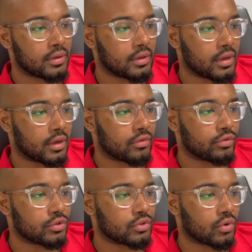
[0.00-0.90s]
Yeah,
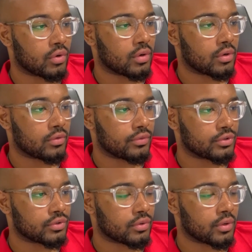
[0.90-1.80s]
for sure. For
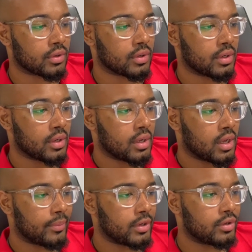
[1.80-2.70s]
sure.
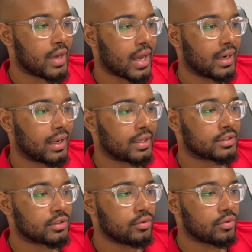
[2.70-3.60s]
I mean, you got it
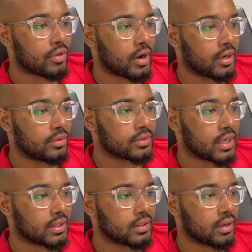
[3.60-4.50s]
at 230. Was
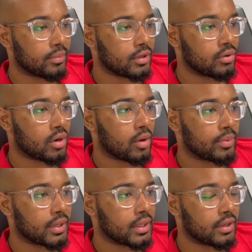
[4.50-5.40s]
that the number you were hoping to